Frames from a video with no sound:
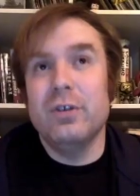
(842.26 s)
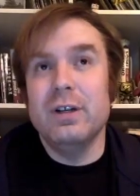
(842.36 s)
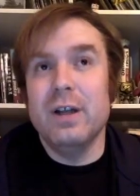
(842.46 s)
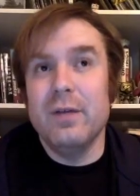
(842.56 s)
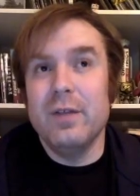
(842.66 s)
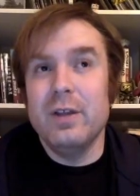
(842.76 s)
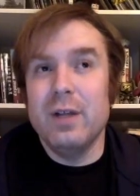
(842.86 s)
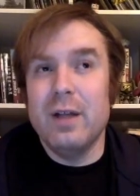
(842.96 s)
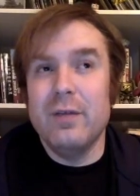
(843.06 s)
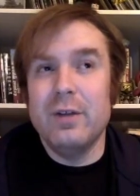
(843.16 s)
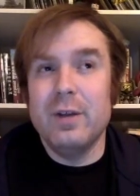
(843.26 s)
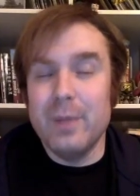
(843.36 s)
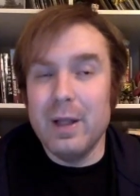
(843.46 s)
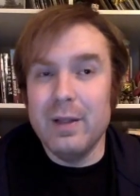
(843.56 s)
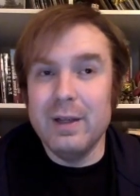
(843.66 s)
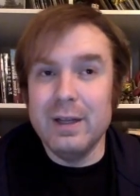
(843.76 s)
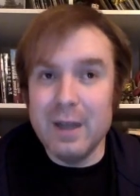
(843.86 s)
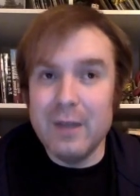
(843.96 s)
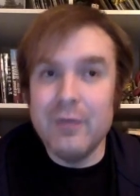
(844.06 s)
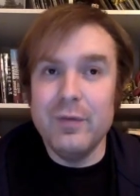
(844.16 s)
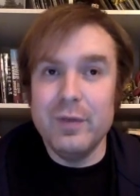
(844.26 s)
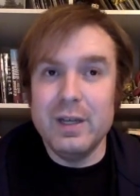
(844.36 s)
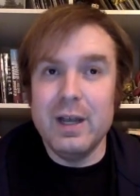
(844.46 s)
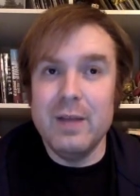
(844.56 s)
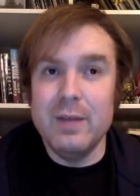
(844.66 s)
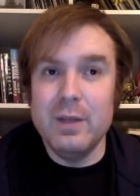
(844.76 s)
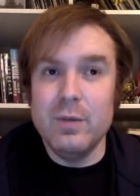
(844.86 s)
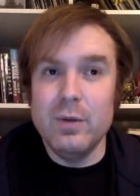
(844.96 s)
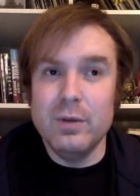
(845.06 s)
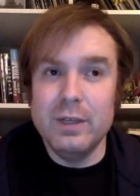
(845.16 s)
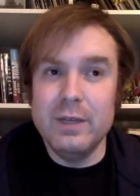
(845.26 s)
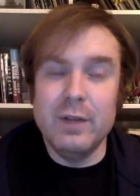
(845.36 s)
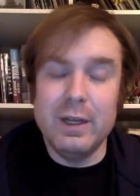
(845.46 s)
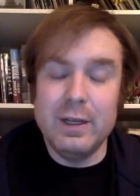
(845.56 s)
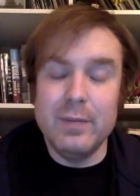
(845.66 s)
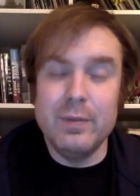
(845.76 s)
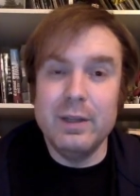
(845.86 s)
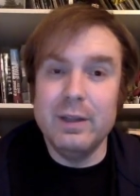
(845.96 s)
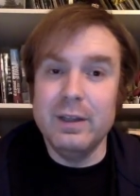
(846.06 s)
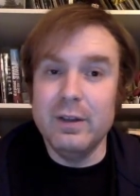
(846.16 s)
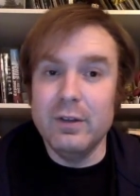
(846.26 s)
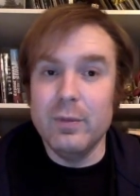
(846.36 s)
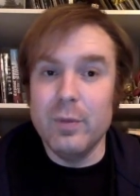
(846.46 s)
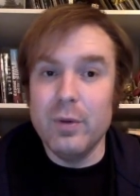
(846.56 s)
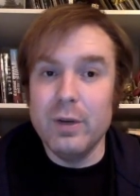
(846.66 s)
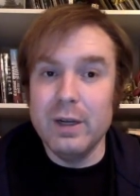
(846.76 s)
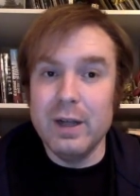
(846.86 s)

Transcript: good enough that you'll have a compelling enough of a time that you won't leave like completely disappointed.